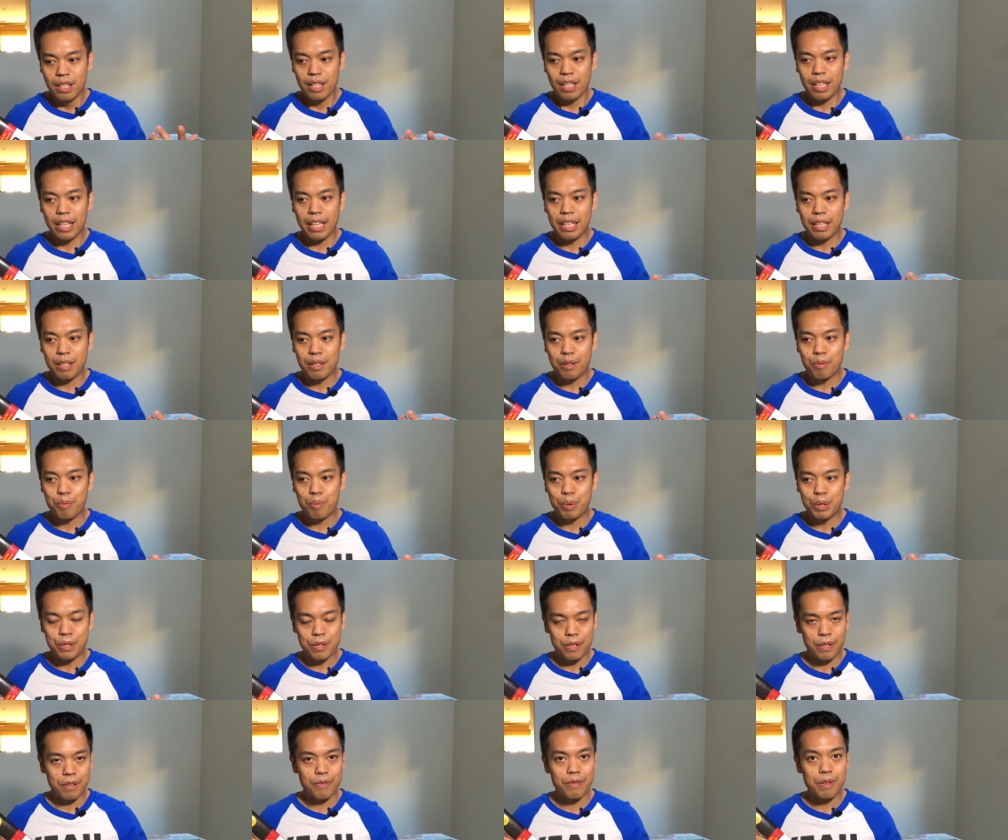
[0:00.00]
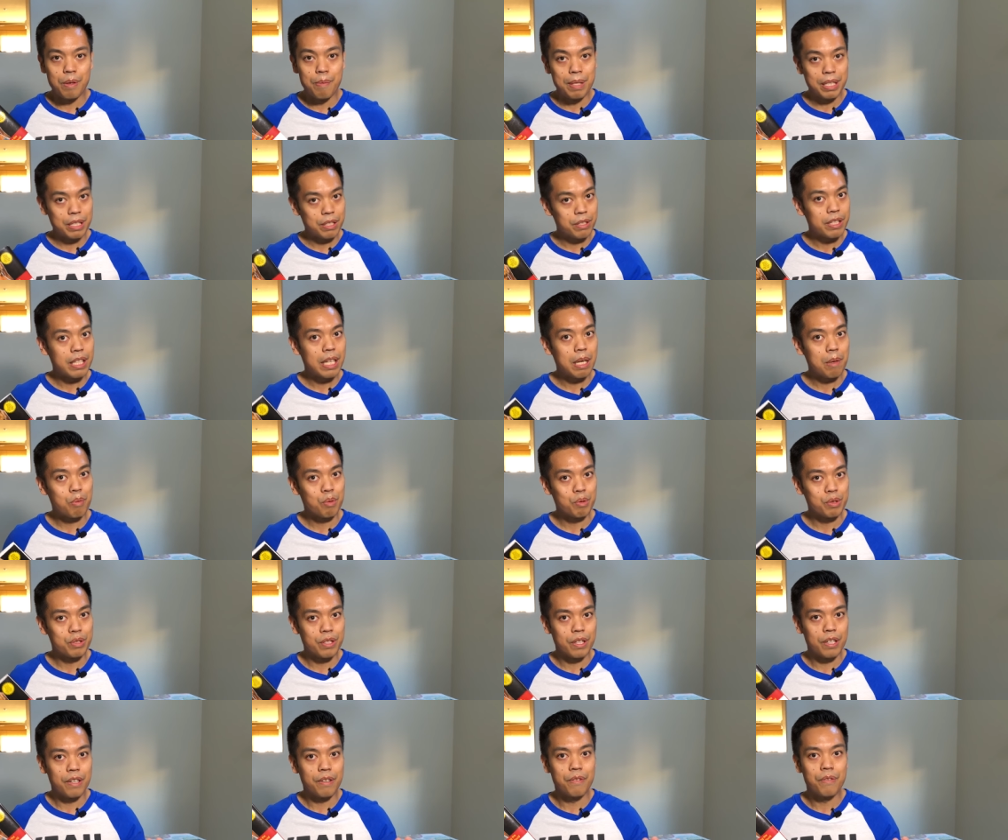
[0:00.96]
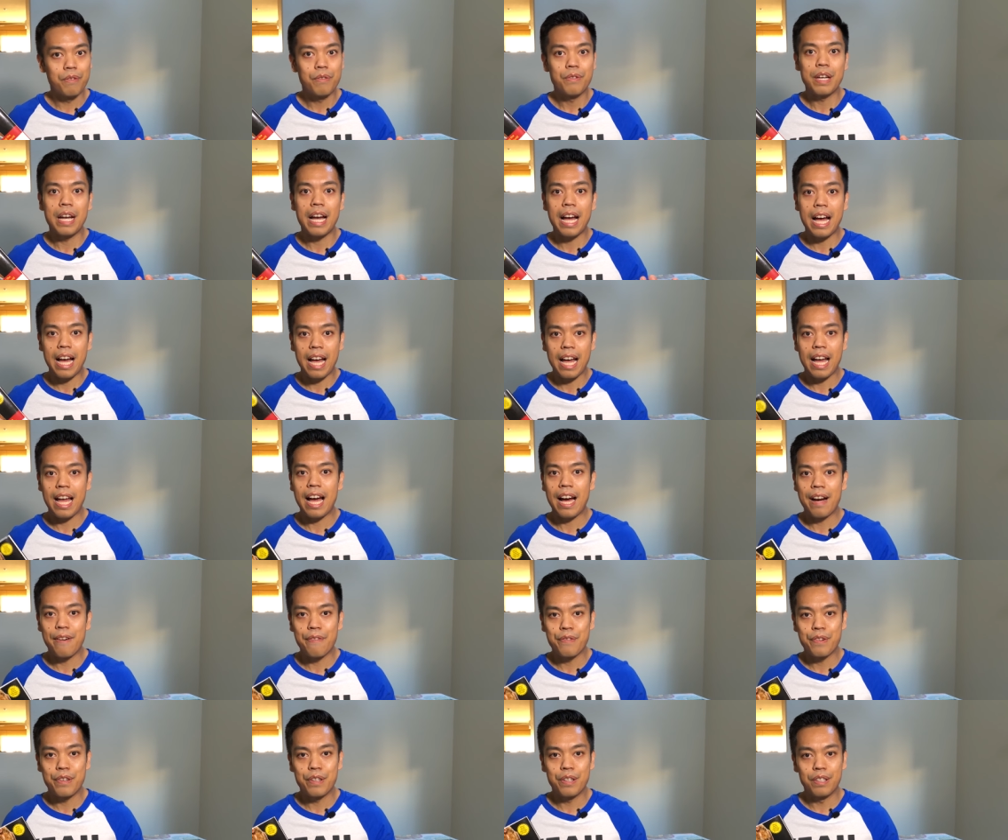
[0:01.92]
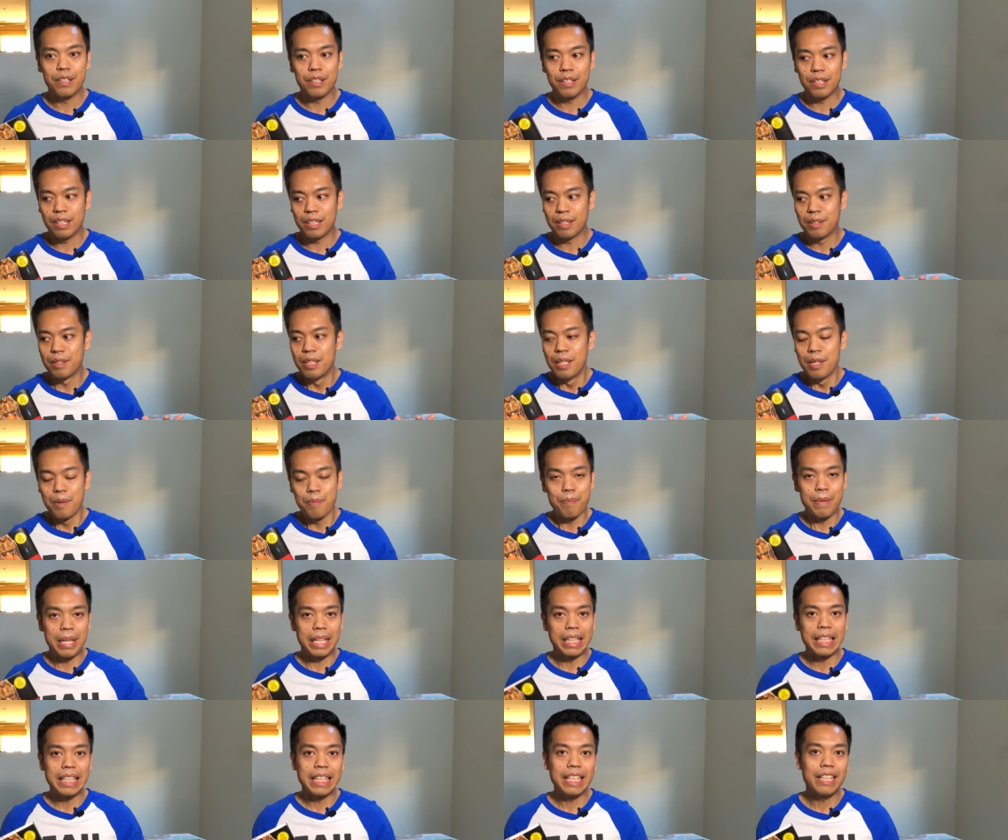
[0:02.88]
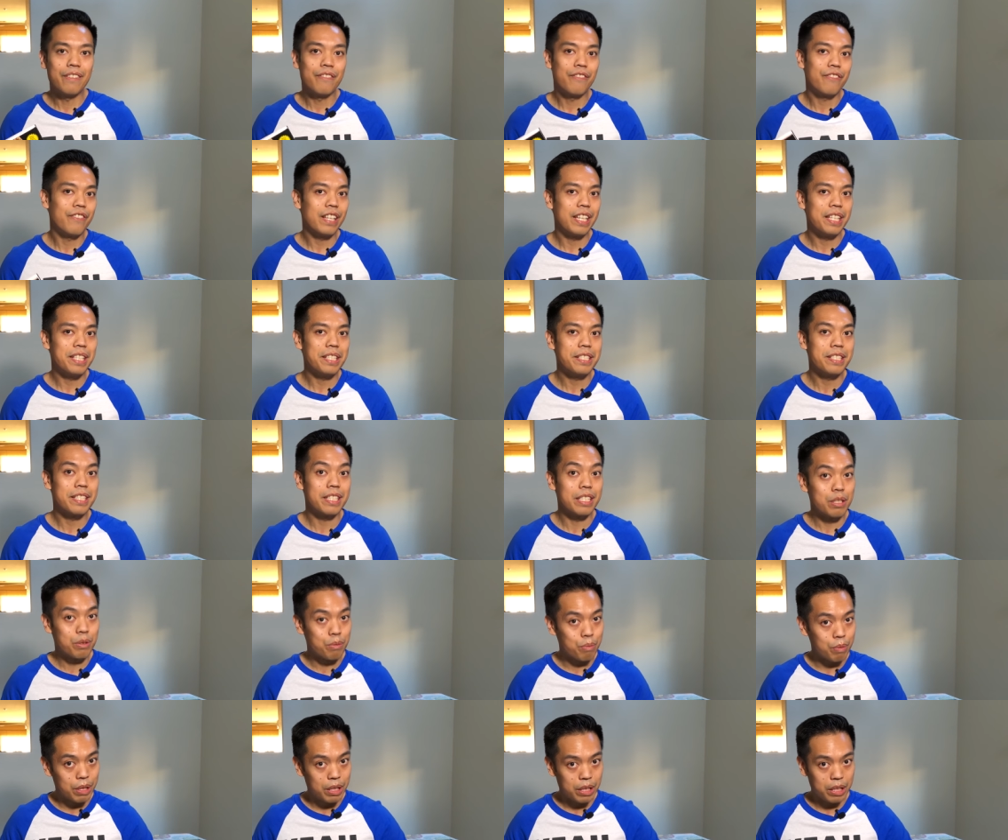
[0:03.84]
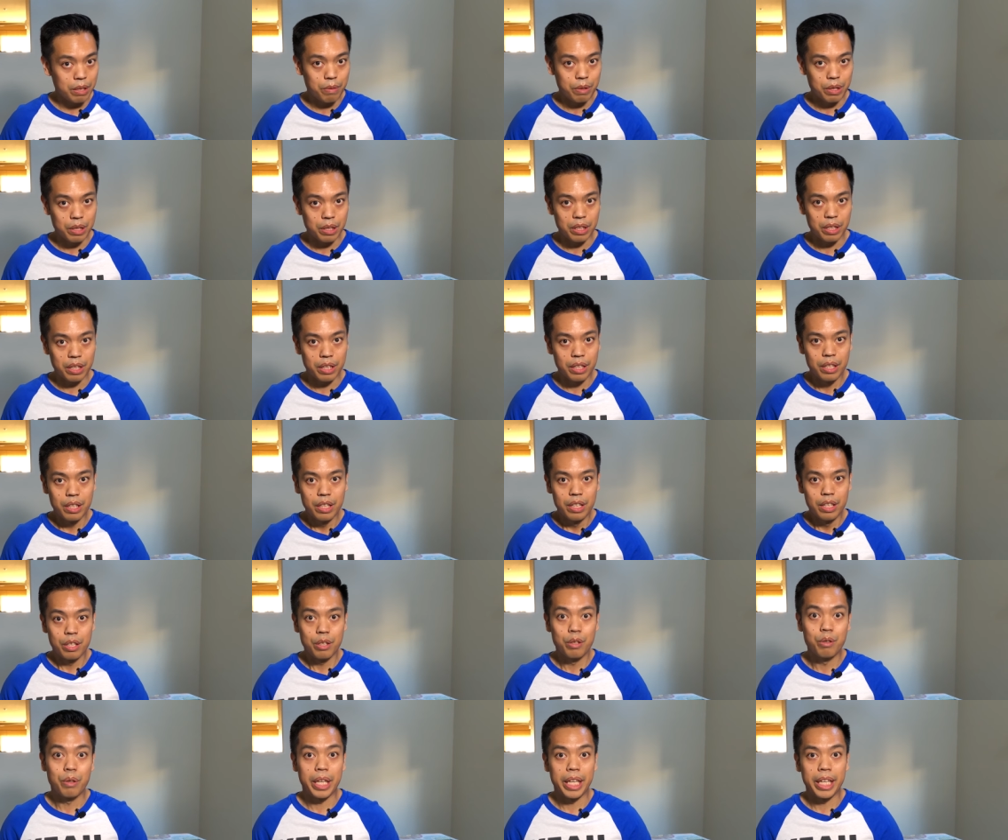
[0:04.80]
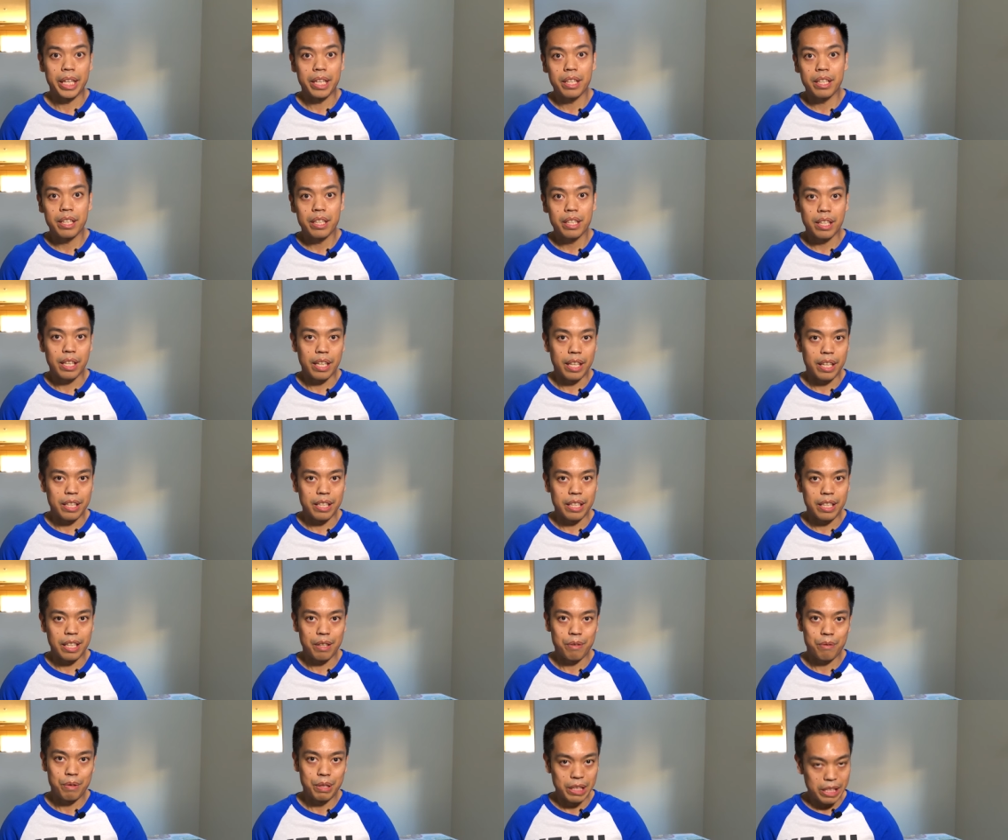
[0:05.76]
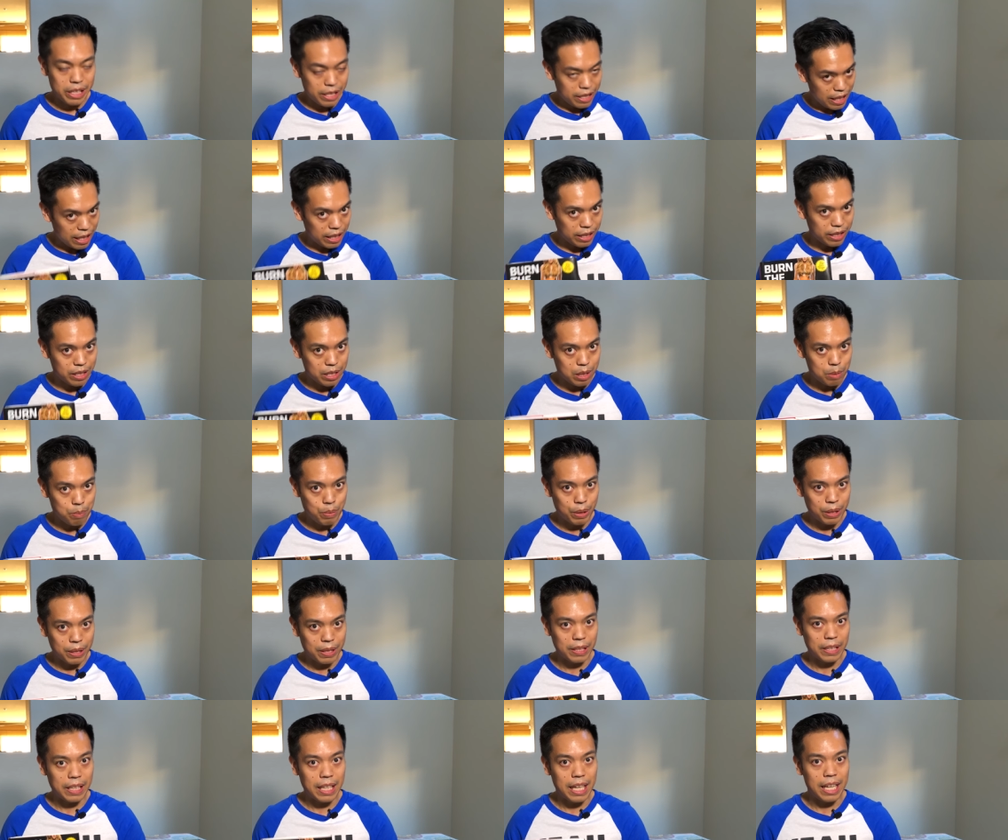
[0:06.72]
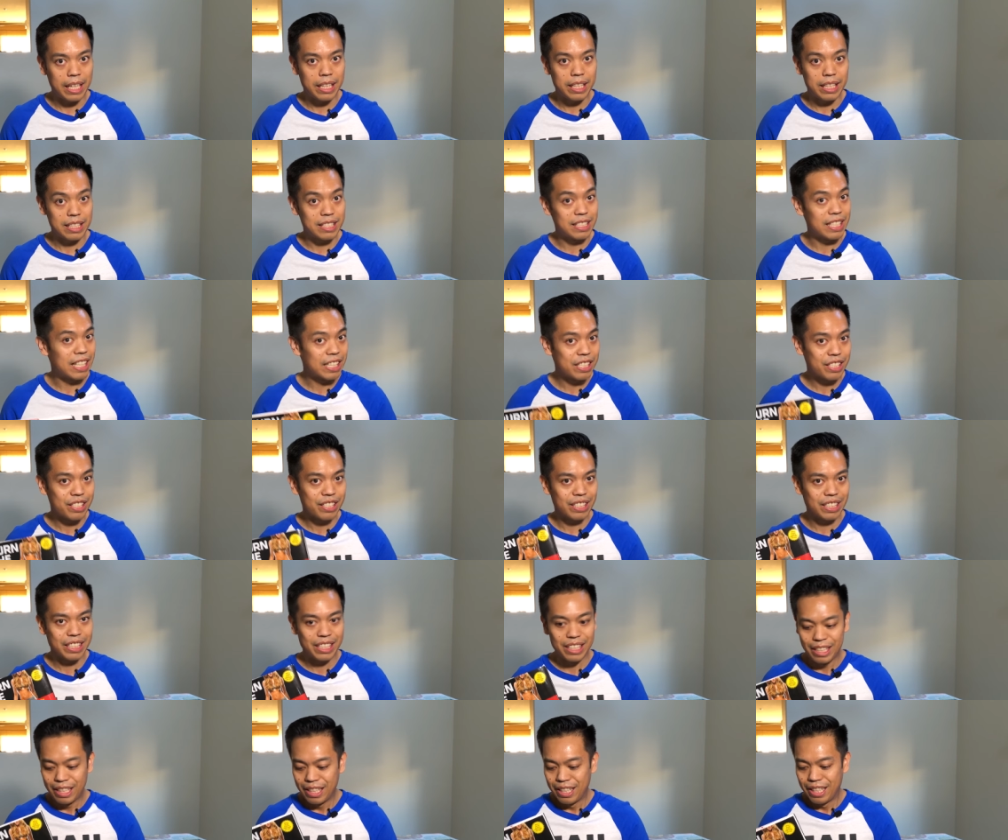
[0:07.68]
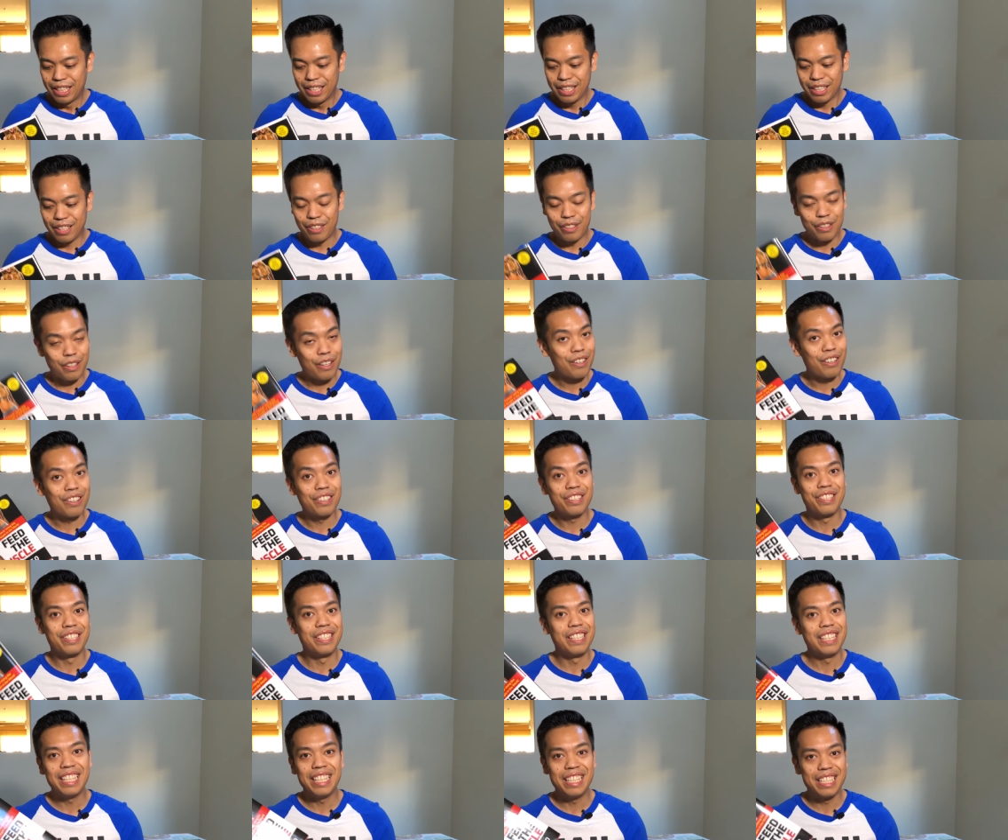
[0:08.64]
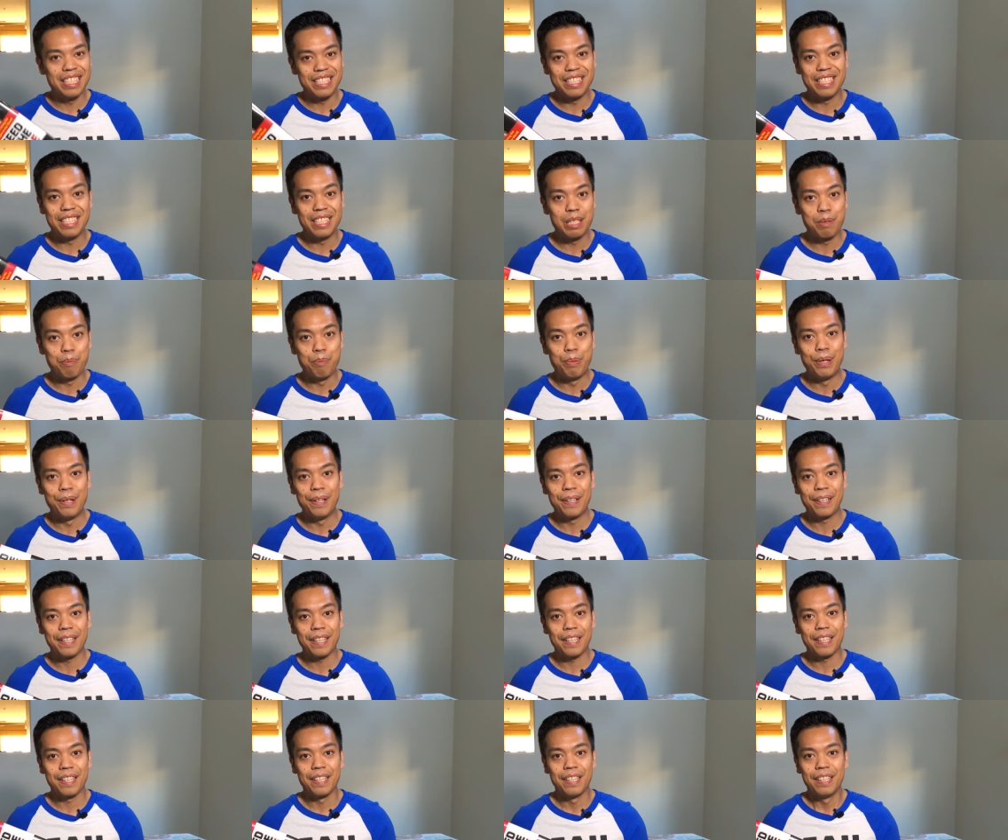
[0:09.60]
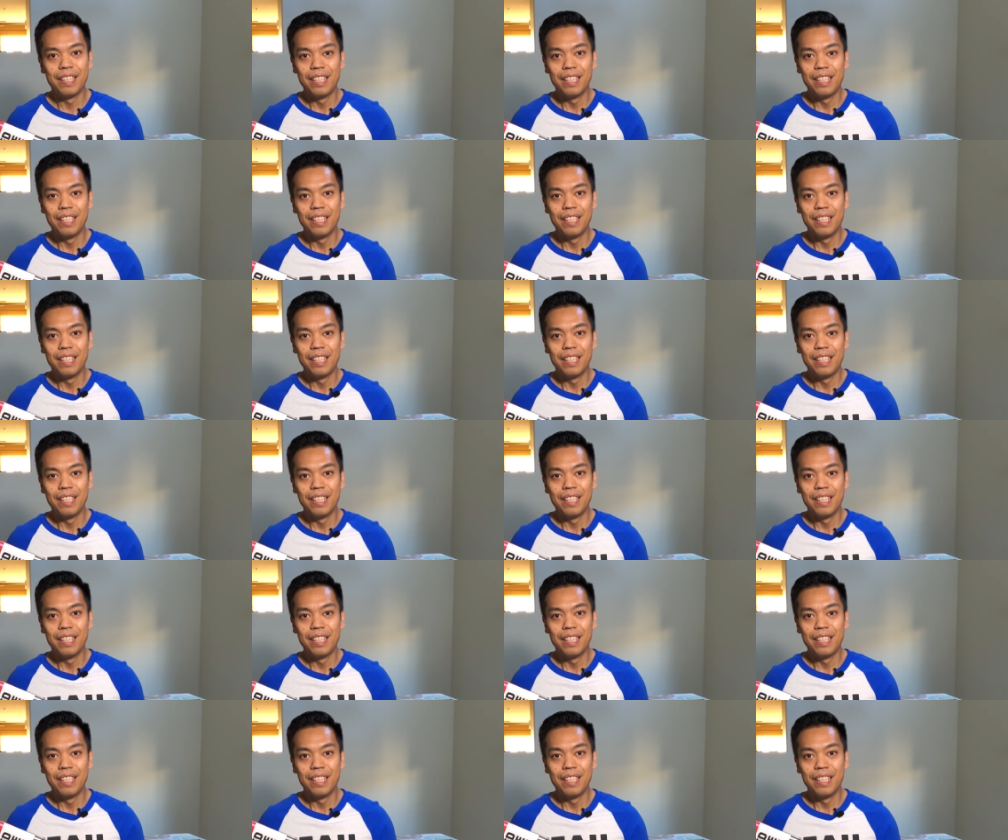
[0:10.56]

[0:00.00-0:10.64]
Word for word: and preserve the muscle that I preserve after my lean phase is really, really great. And I really thank this book a lot. It's actually, you know, all you need is this book